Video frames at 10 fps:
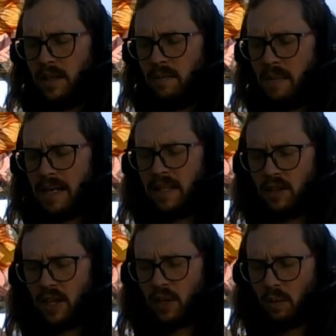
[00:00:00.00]

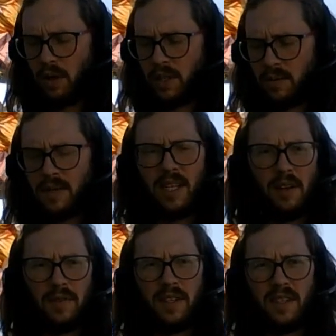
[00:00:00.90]
message that the words
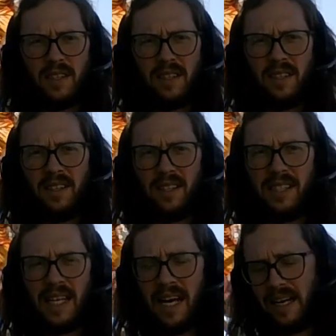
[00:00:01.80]
themselves
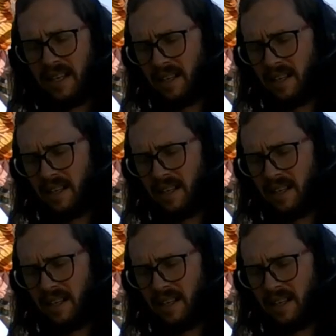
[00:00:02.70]
say,